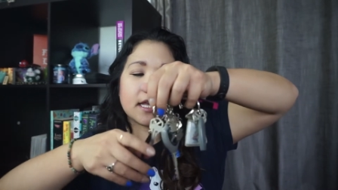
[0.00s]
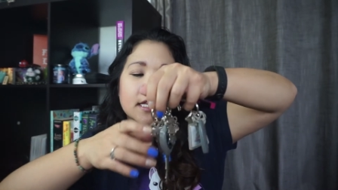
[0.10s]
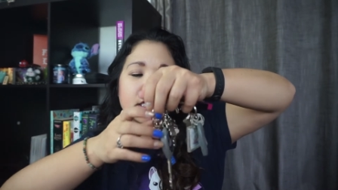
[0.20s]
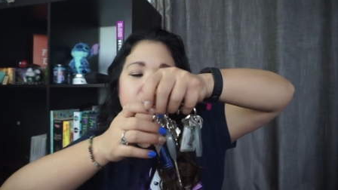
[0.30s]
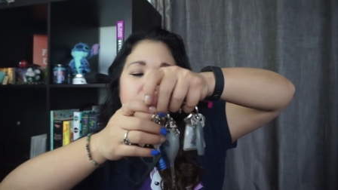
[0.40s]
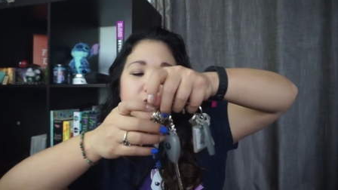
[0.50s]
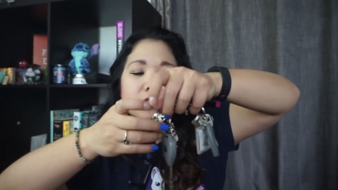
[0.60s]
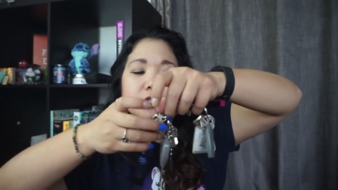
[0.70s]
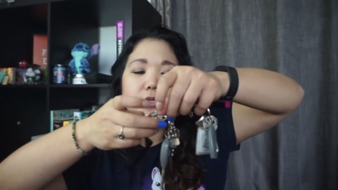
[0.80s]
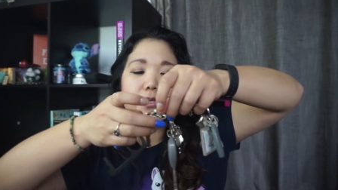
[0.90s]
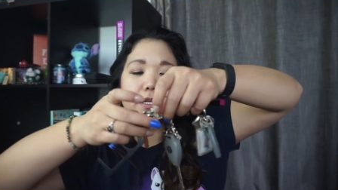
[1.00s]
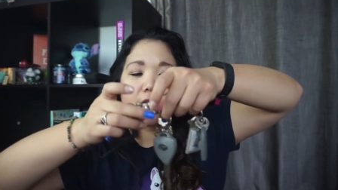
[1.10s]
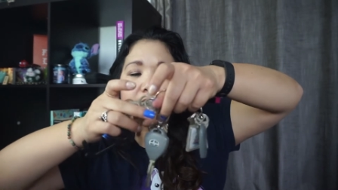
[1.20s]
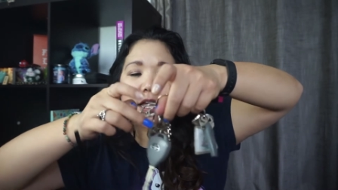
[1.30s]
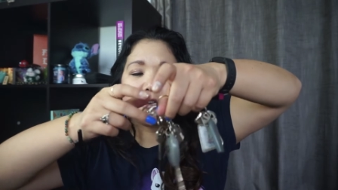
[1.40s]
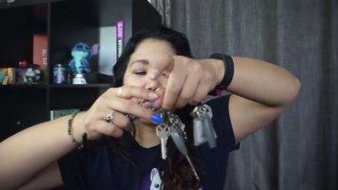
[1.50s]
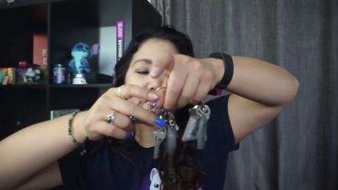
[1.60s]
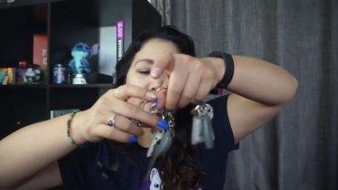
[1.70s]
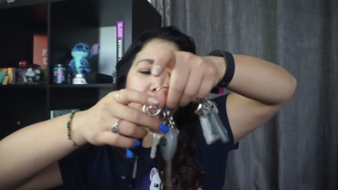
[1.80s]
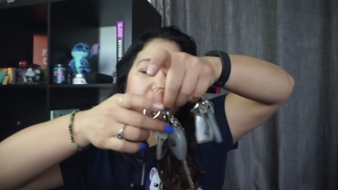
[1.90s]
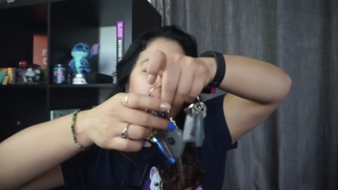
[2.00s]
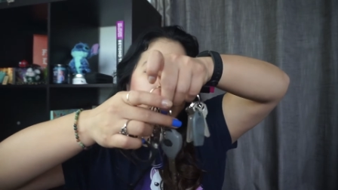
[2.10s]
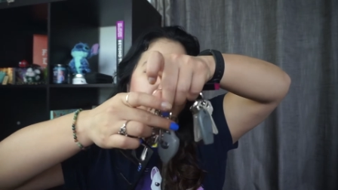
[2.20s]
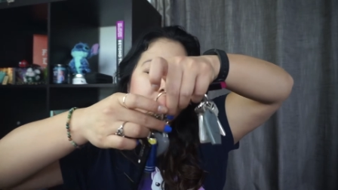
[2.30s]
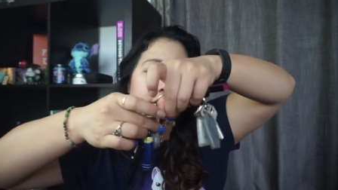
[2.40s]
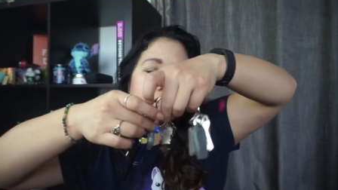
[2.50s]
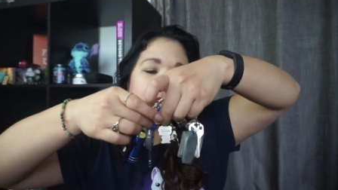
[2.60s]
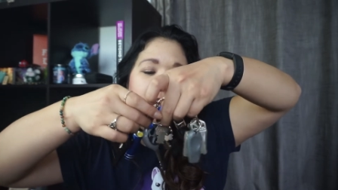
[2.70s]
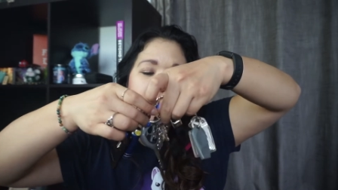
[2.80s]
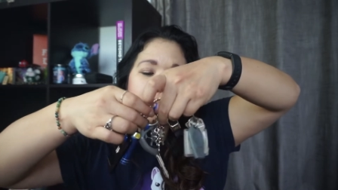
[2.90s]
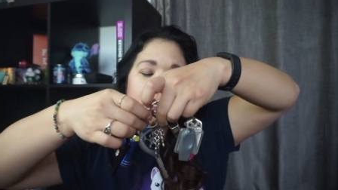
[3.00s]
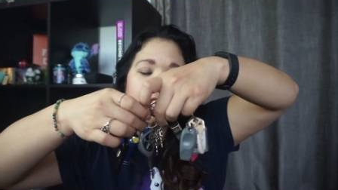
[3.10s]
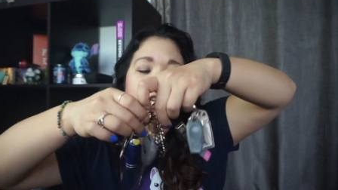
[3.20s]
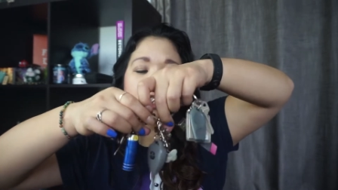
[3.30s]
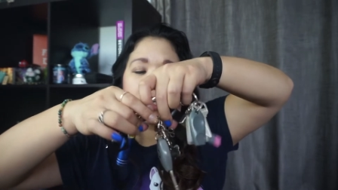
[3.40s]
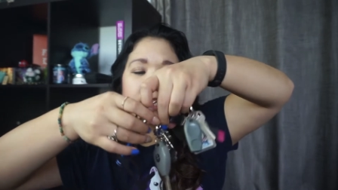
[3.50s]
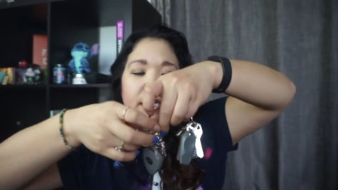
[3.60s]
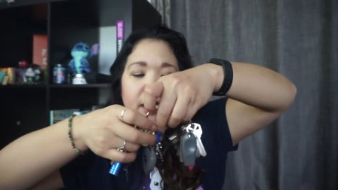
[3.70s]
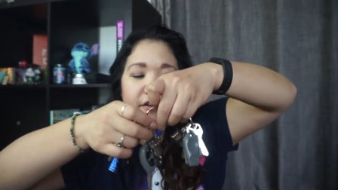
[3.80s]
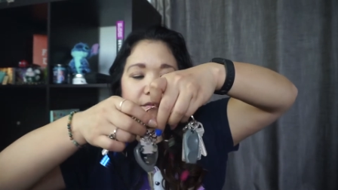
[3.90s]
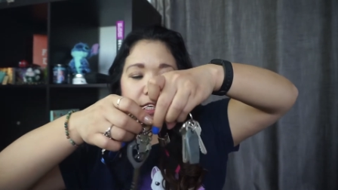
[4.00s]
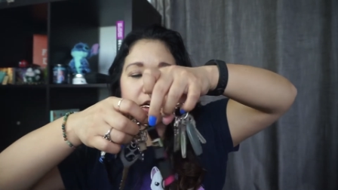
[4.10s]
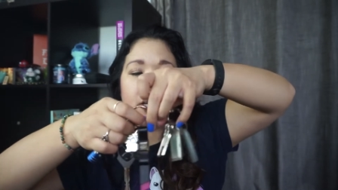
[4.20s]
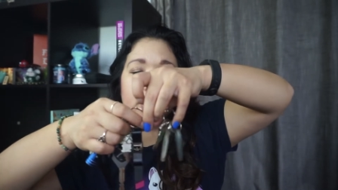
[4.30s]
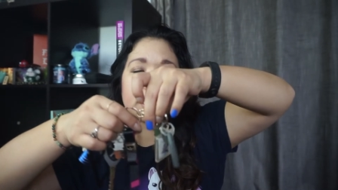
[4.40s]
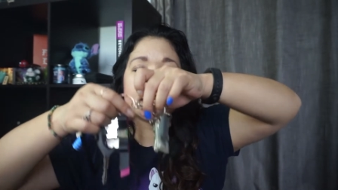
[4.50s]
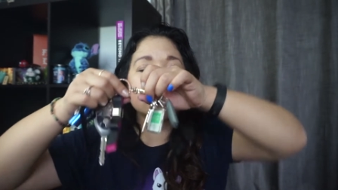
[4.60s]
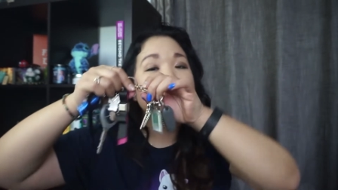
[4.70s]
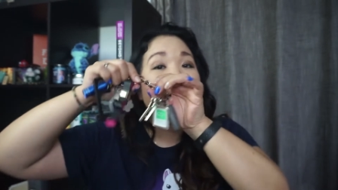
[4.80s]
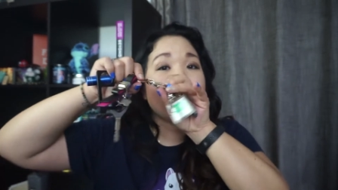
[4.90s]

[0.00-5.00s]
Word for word: It's always loose. I have my work key. I have a keychain. I have my car keys.